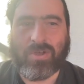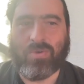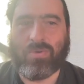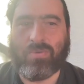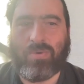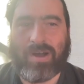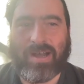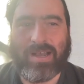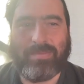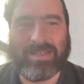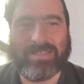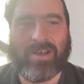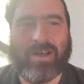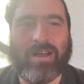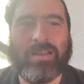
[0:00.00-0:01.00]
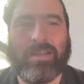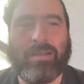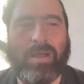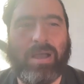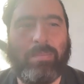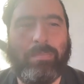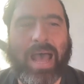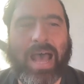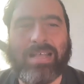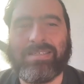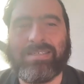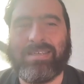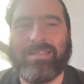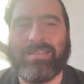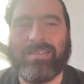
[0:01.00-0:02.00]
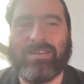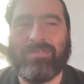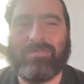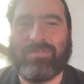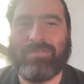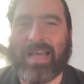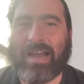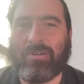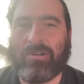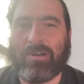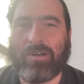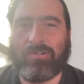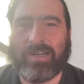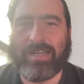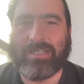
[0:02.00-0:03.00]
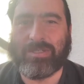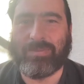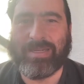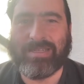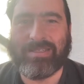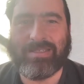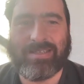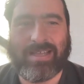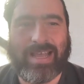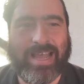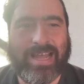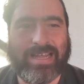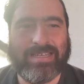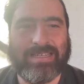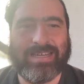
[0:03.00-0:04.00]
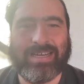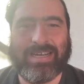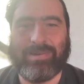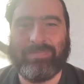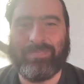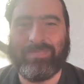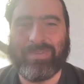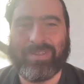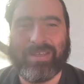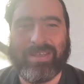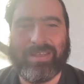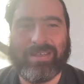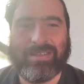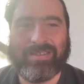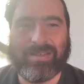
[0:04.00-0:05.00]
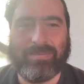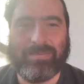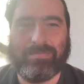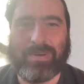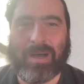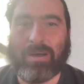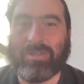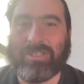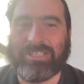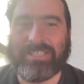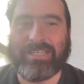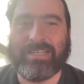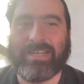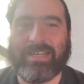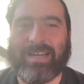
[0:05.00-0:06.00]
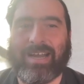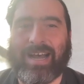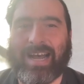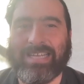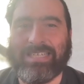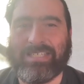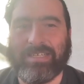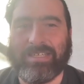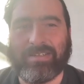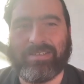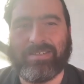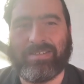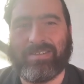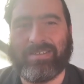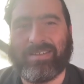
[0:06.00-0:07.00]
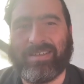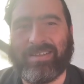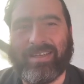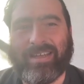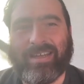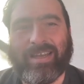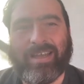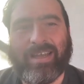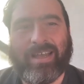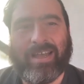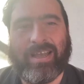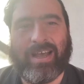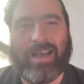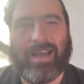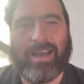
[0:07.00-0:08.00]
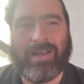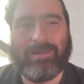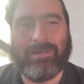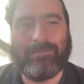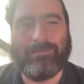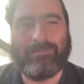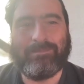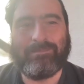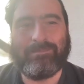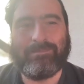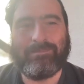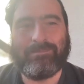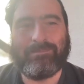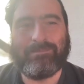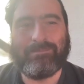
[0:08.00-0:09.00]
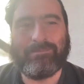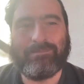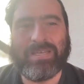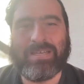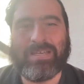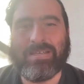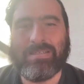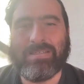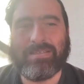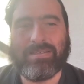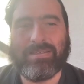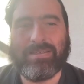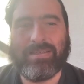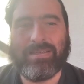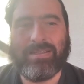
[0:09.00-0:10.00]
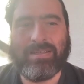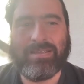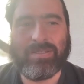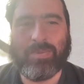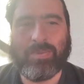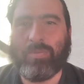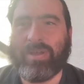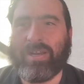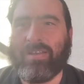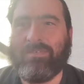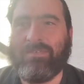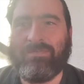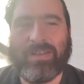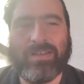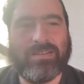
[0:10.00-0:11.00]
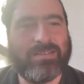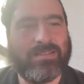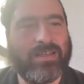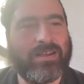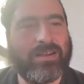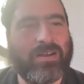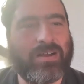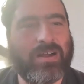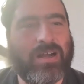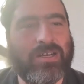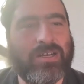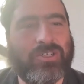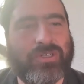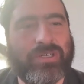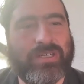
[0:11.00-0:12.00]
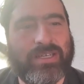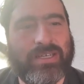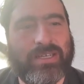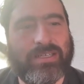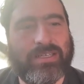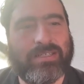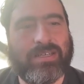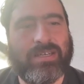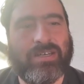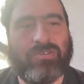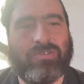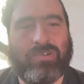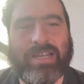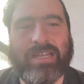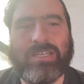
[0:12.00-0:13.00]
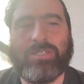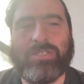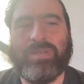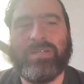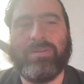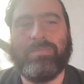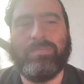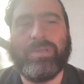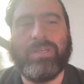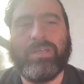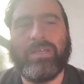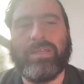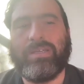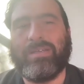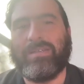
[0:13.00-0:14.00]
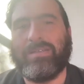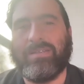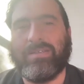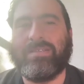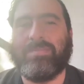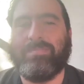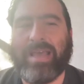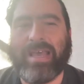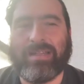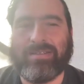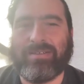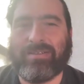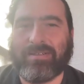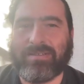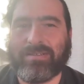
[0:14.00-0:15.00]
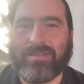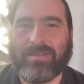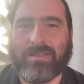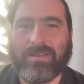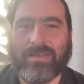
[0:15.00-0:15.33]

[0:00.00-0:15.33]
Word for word: So why am I talking about baskets and flower arrangements and um, some publishing hijinks? Um, because in this moment, it feels like our country is an arrangement being dismantled,